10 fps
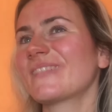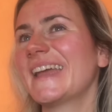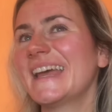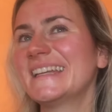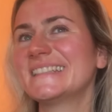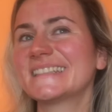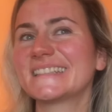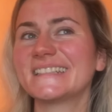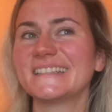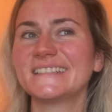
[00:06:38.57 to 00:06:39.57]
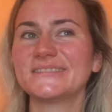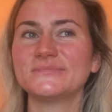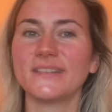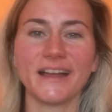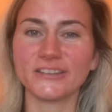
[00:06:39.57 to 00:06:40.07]
and
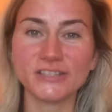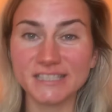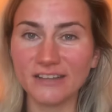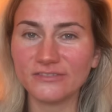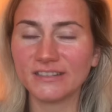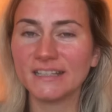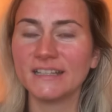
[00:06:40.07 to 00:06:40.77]
other stuff,